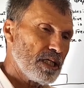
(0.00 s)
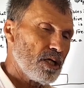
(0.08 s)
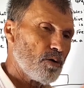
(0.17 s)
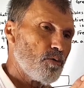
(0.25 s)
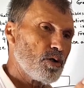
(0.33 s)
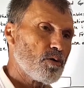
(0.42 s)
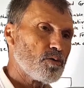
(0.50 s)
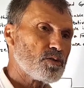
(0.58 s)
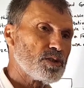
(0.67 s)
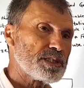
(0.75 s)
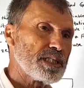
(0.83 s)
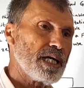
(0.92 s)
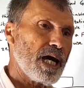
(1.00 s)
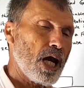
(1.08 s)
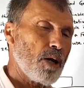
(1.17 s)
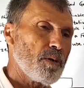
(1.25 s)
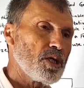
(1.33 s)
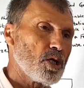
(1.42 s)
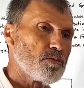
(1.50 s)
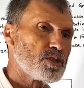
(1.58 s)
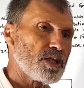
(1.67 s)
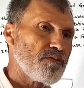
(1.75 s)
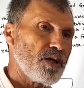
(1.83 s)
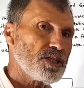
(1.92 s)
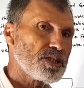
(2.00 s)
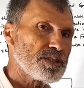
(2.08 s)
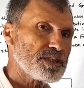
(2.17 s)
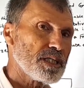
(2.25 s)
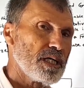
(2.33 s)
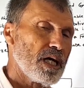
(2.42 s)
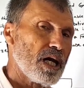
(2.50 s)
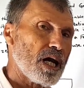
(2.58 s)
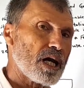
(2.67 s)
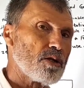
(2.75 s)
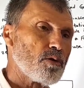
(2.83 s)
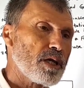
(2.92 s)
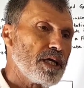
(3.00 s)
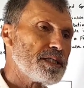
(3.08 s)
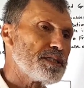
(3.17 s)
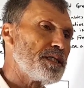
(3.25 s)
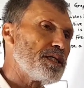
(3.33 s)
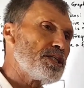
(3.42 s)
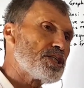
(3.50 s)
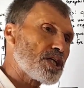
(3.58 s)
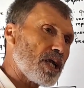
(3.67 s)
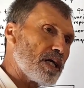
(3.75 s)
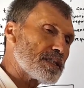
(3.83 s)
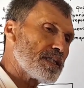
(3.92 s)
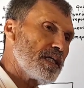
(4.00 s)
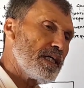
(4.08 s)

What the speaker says: we're going to see how many observations are located in each class.